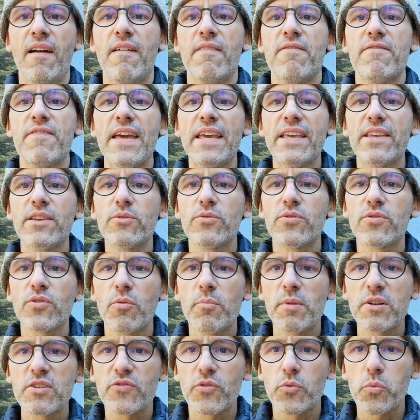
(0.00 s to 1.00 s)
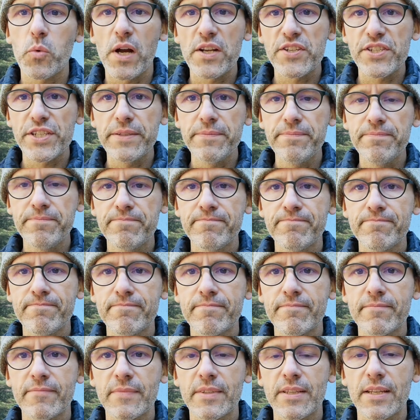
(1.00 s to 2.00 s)
Thank you so much for watching.
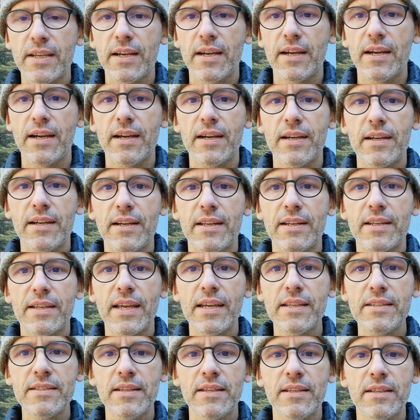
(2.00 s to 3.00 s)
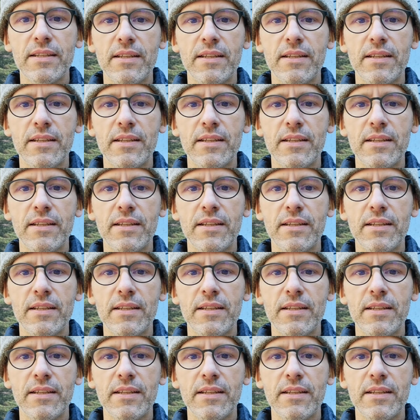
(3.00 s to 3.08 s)
And again,